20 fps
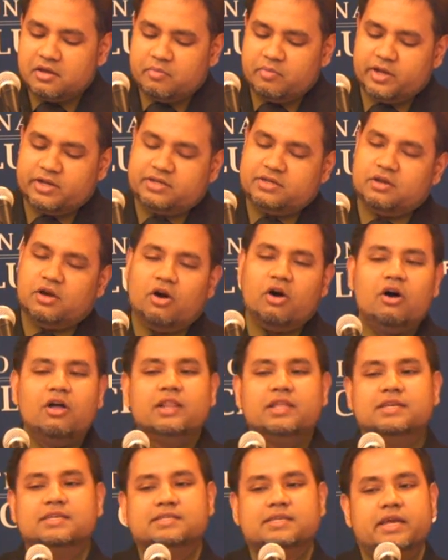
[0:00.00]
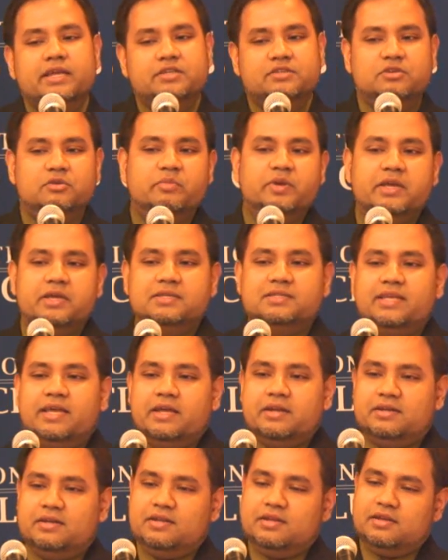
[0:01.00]
But all he said to me is
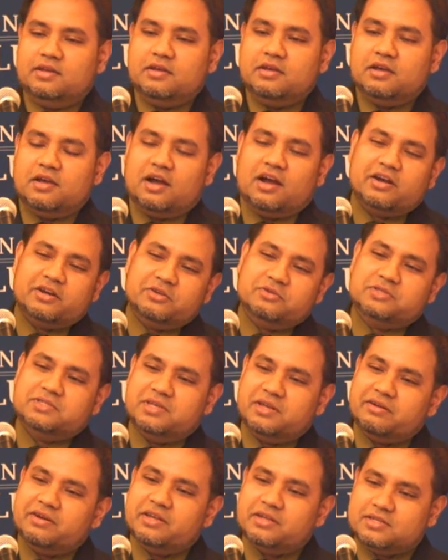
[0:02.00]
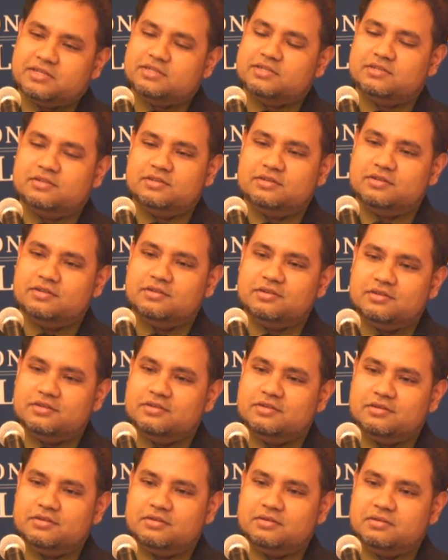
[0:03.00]
that, "Are you serious?"
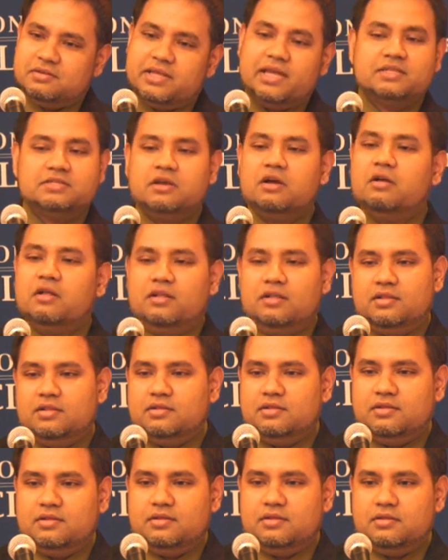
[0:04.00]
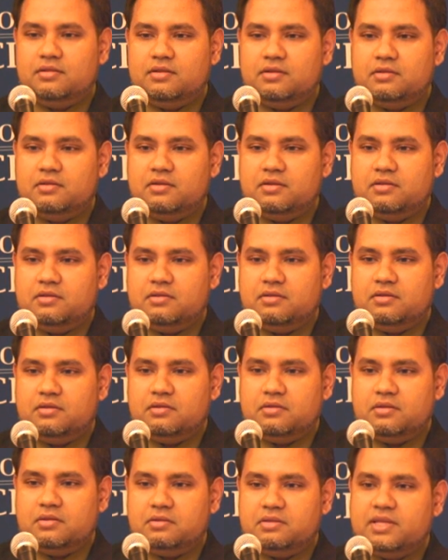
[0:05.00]
That's all.
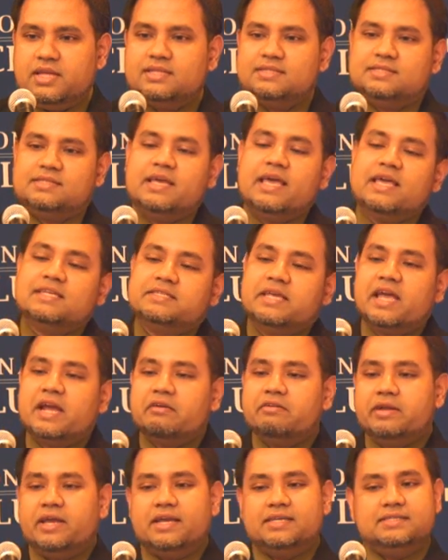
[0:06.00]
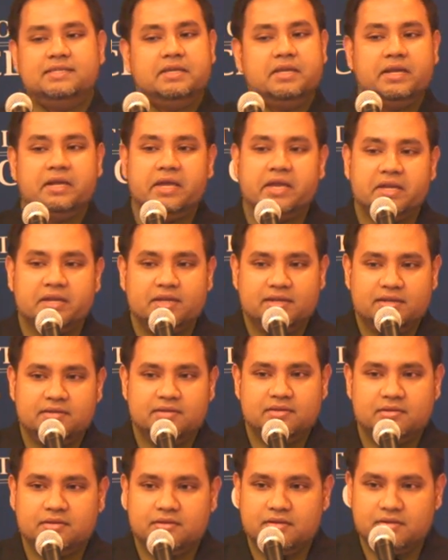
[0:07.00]
That's as angry as he can get.
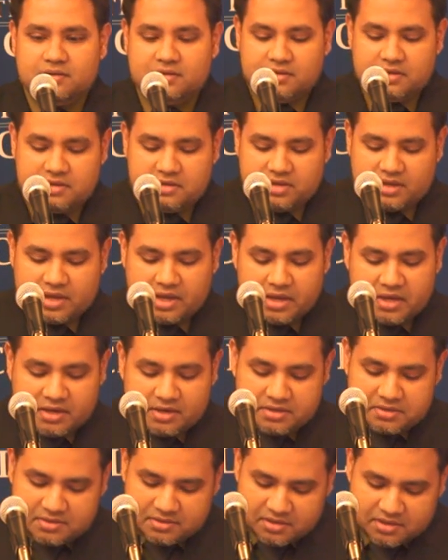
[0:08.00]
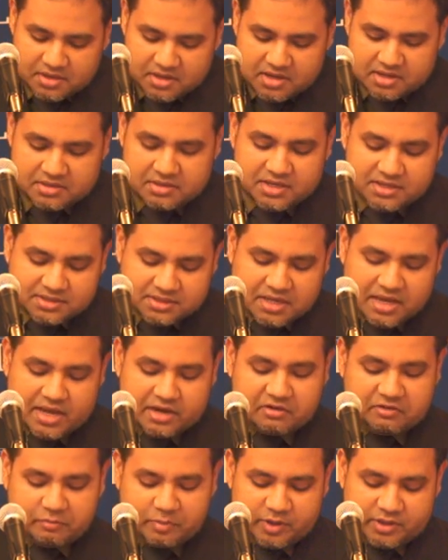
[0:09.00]
And this kind
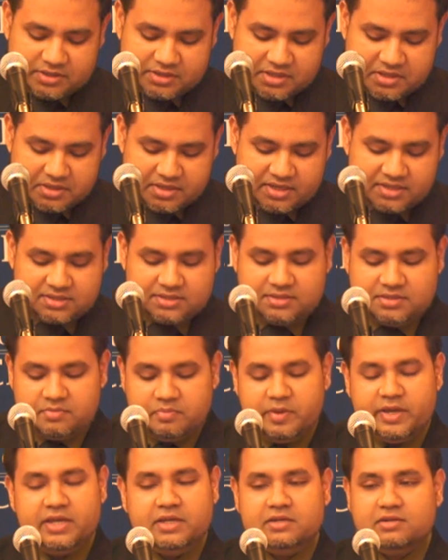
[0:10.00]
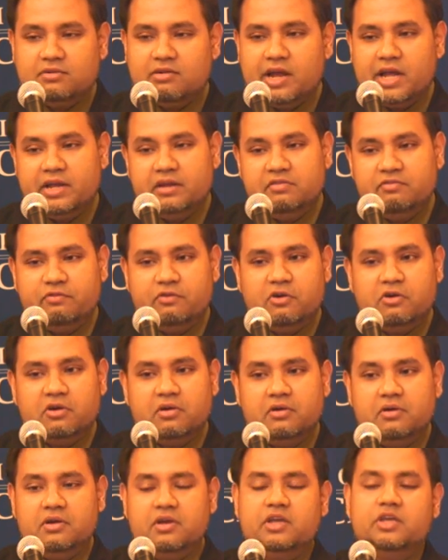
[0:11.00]
of person is being tried
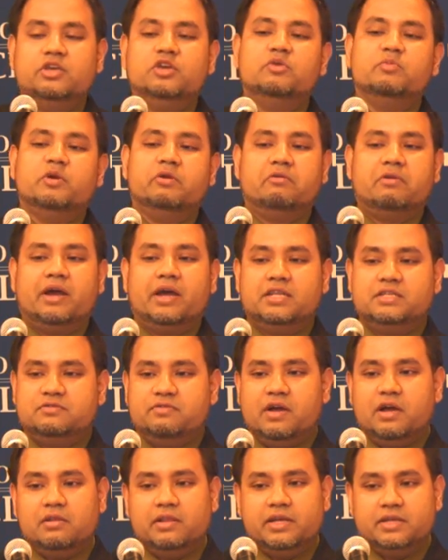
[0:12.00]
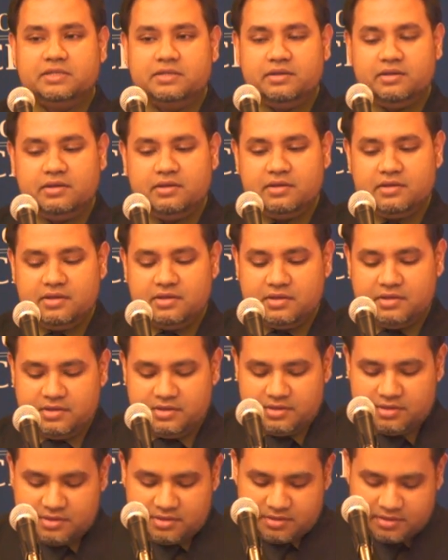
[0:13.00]
for human rights violation.
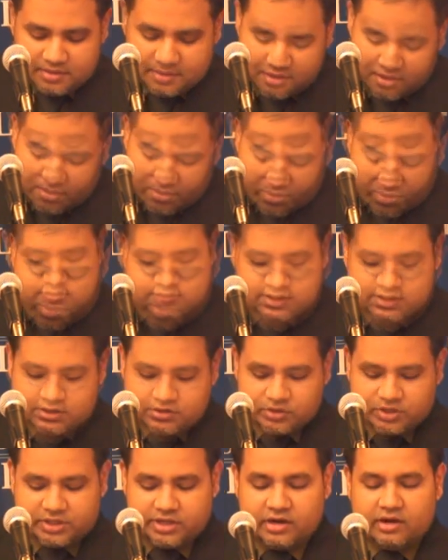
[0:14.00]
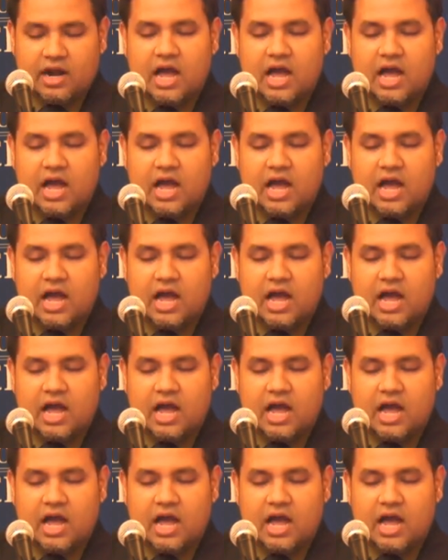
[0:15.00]
Just to